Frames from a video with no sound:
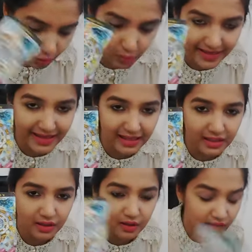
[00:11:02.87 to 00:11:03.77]
The
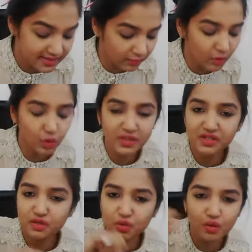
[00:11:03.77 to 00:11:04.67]
wheel, someone
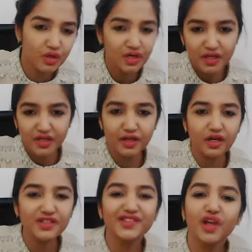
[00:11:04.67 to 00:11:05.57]
wants to, you
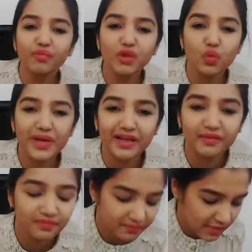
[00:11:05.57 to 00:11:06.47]
know, stop the wheel.